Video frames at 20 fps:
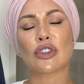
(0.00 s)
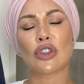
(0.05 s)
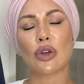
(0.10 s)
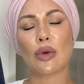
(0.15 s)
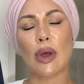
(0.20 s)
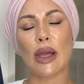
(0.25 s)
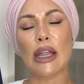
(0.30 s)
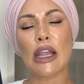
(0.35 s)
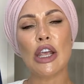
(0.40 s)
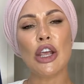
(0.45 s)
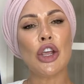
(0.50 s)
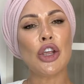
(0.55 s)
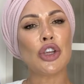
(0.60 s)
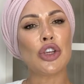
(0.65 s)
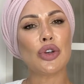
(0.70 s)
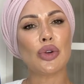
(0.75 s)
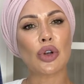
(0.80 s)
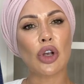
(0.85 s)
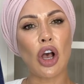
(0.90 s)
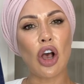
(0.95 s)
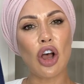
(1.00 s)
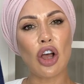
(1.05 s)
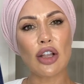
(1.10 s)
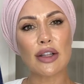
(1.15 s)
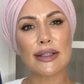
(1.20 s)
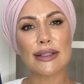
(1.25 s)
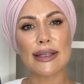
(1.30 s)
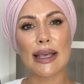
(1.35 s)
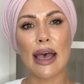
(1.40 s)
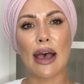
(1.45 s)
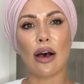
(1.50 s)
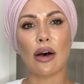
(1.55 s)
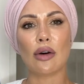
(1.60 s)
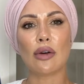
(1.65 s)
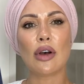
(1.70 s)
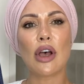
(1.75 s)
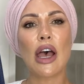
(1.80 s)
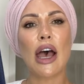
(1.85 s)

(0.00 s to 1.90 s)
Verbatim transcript: to it. You can't tell,